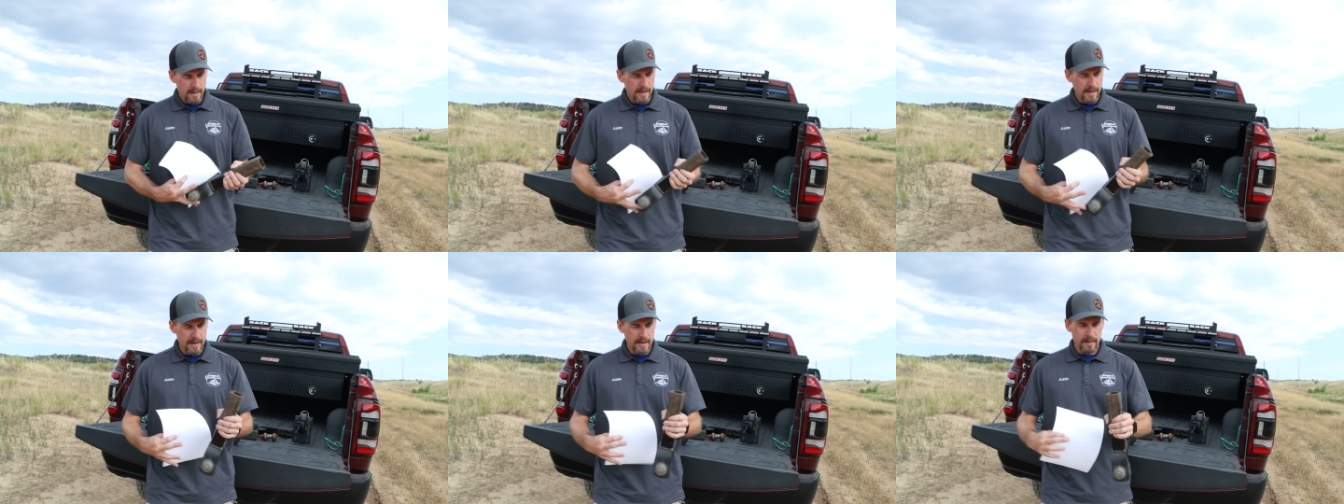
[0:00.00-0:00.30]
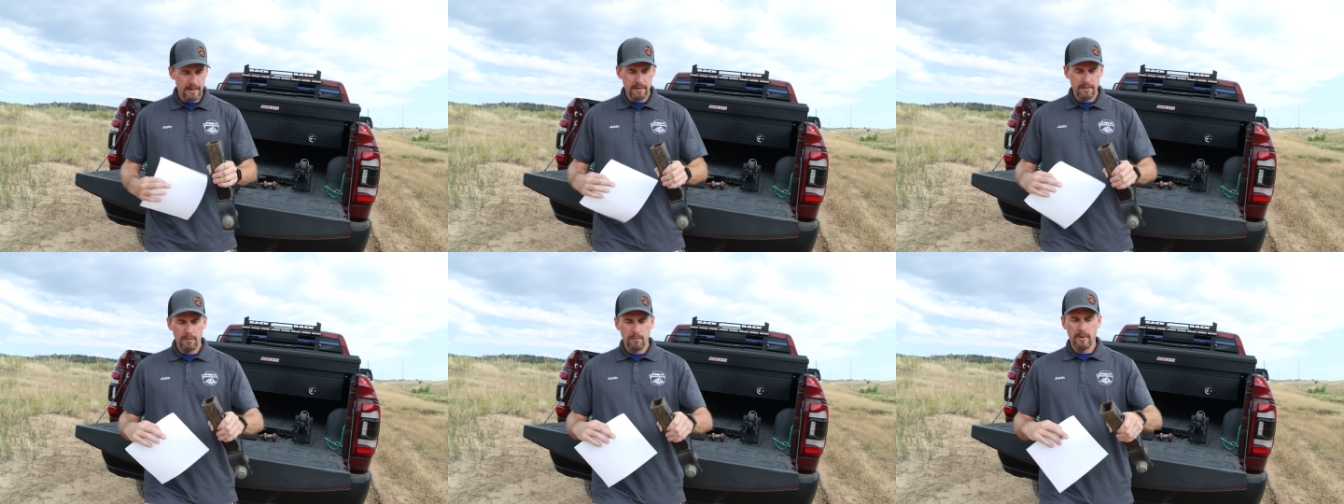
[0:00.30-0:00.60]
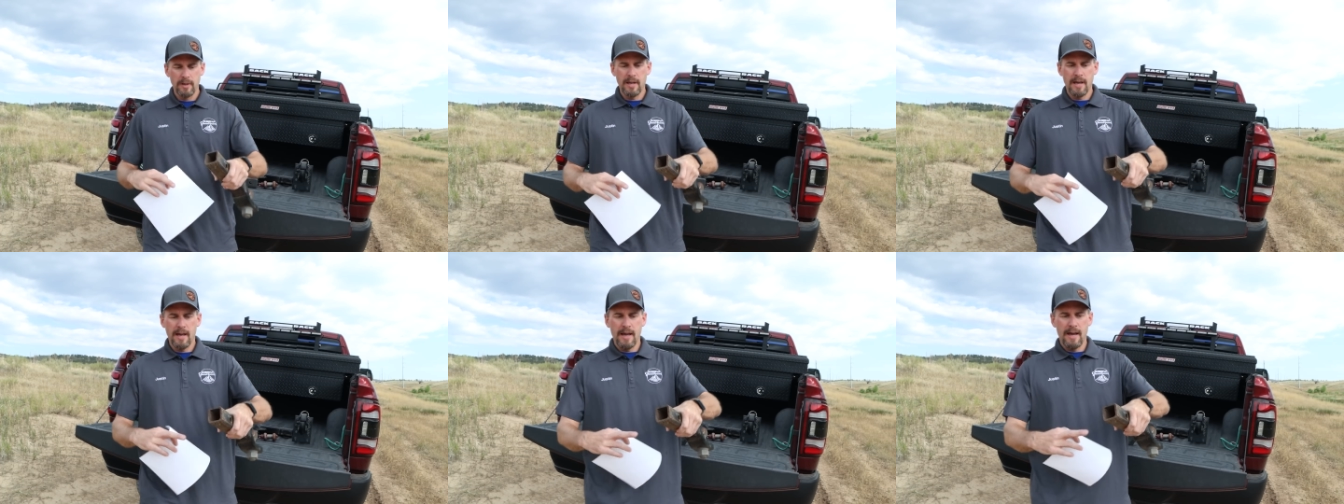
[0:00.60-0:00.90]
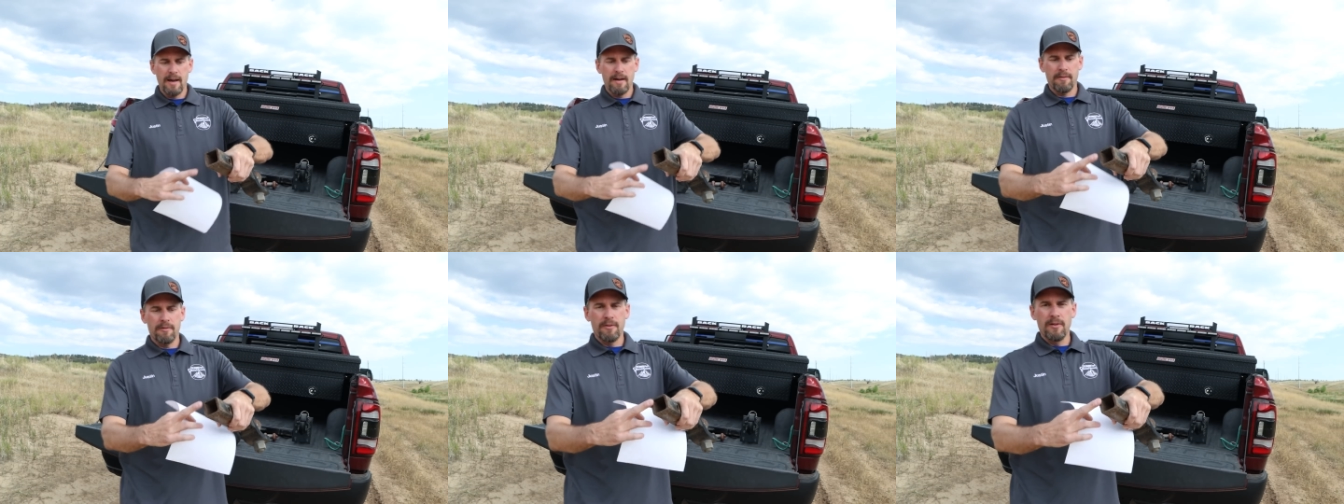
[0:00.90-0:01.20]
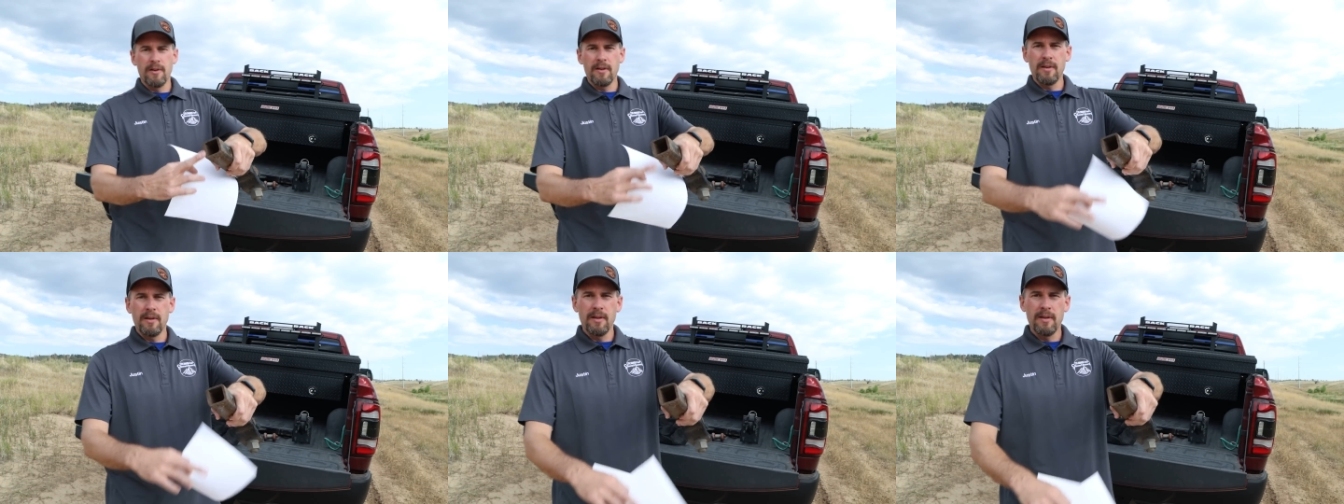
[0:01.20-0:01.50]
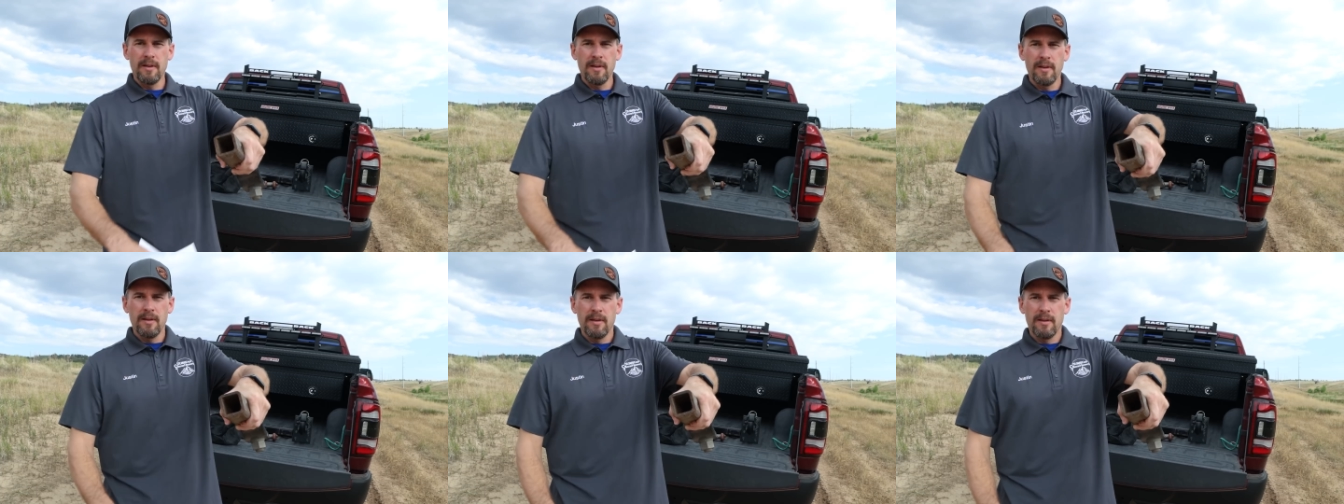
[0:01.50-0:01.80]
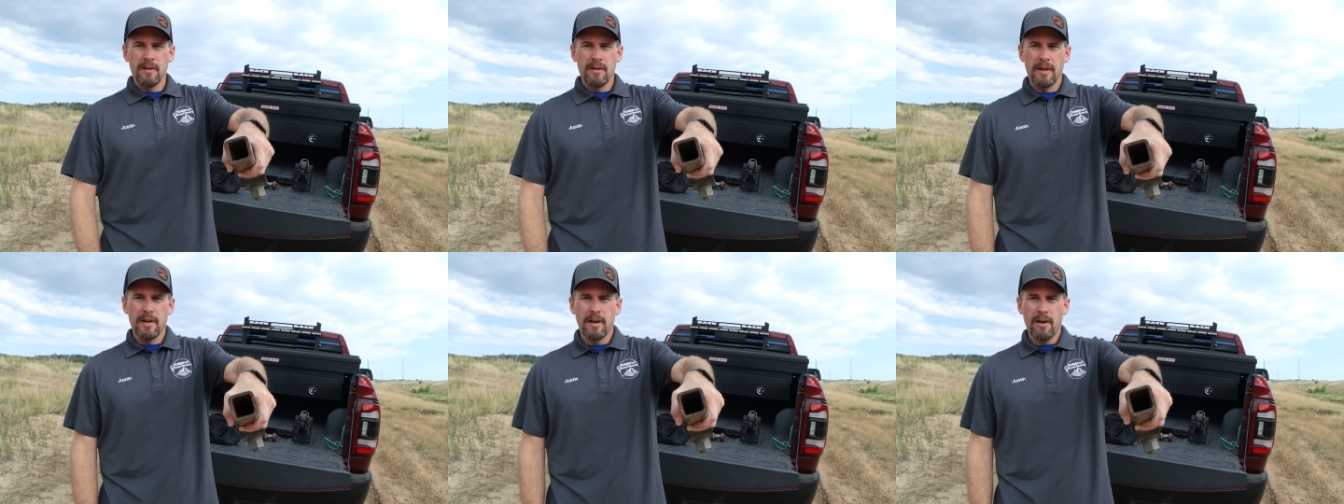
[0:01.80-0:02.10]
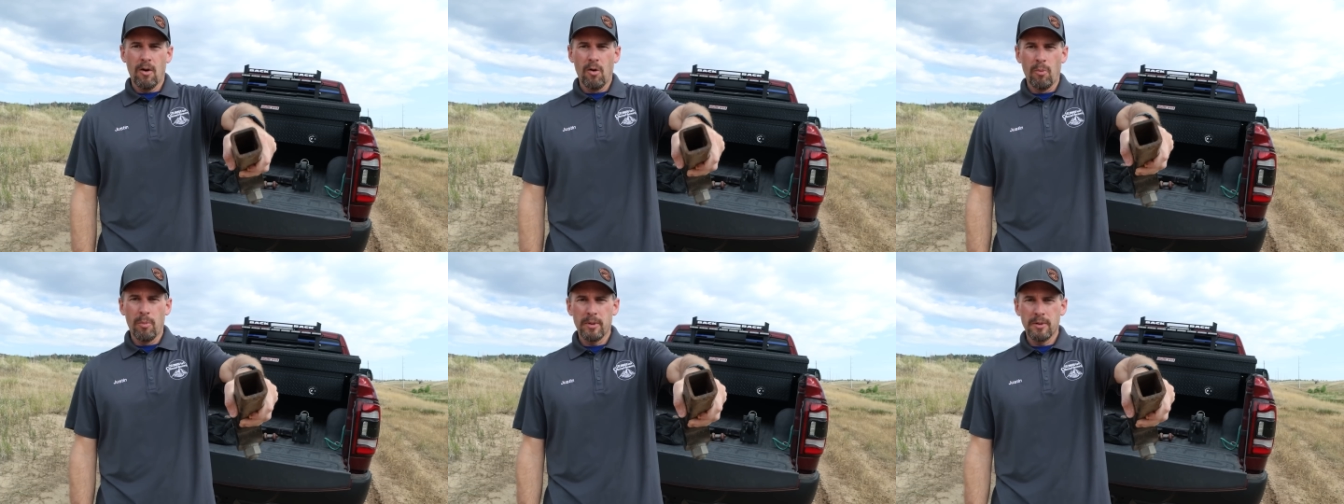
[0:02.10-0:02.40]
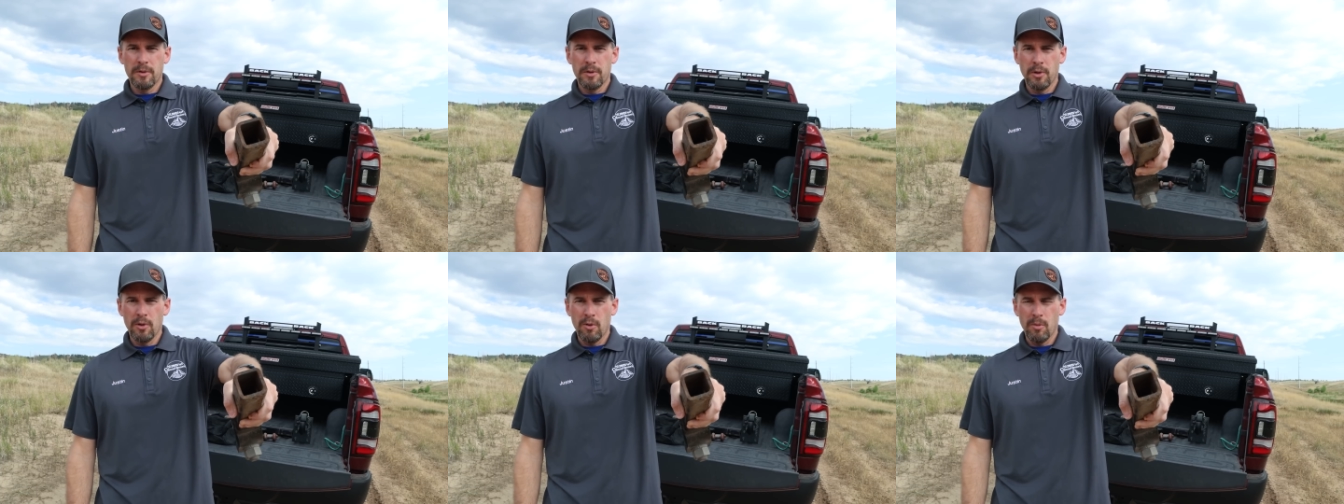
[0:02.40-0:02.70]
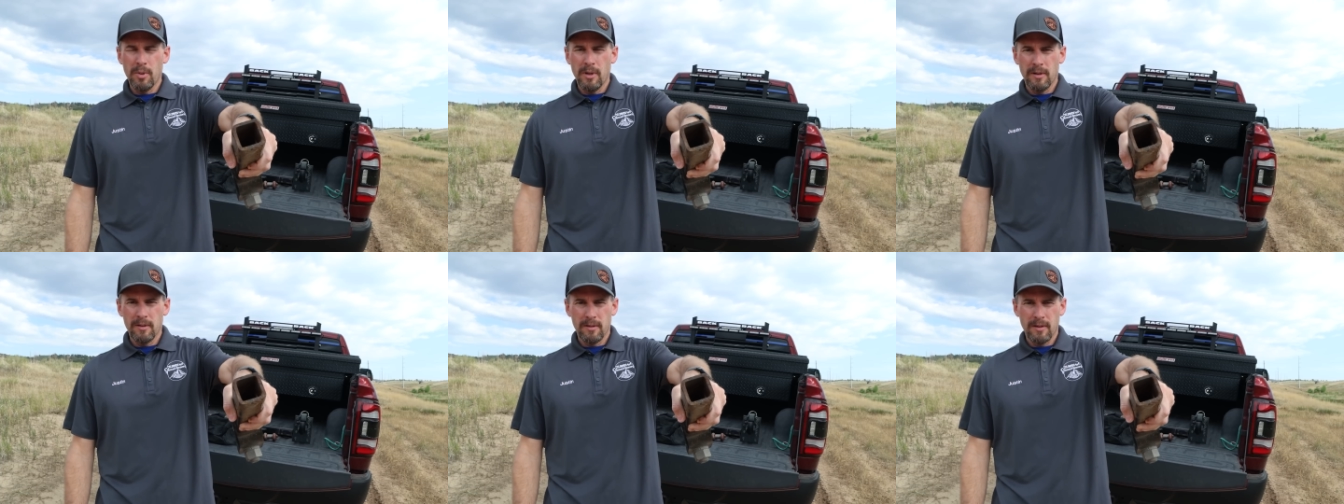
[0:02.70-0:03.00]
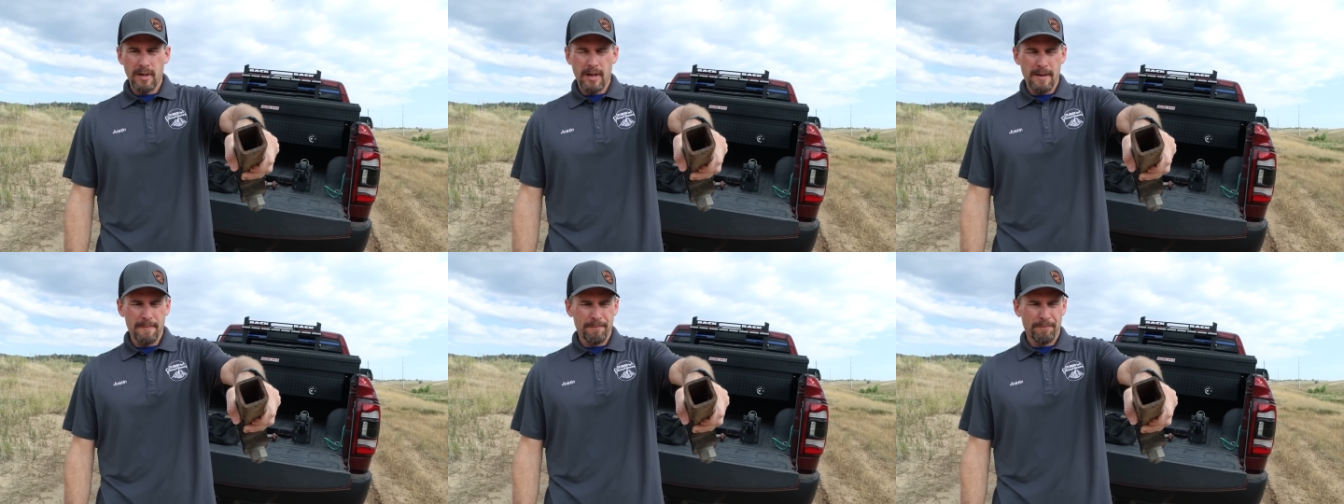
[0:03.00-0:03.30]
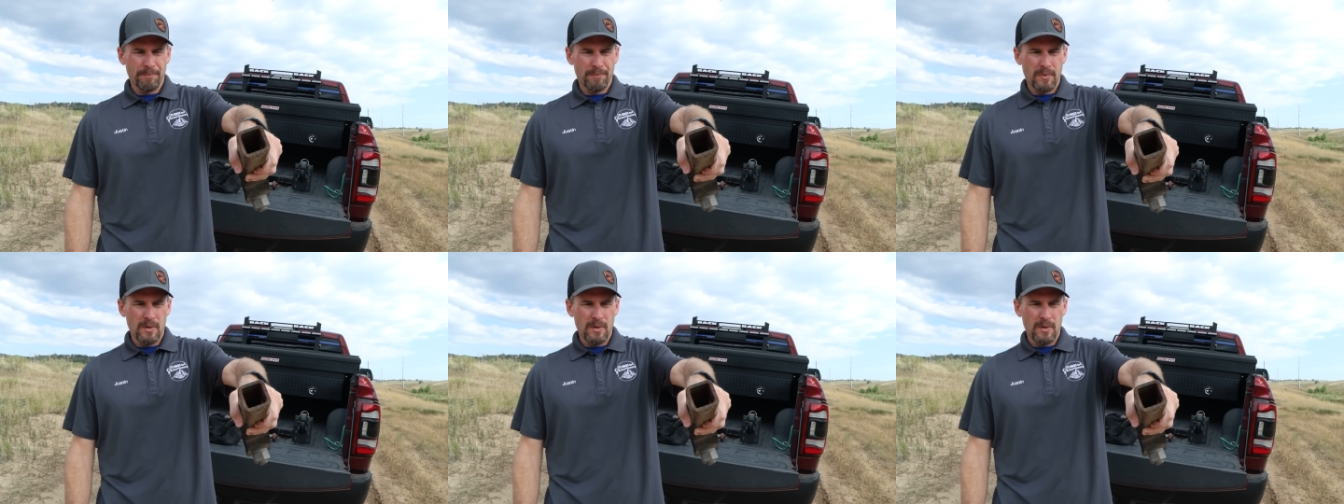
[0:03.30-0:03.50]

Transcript: and we have an open tube, okay?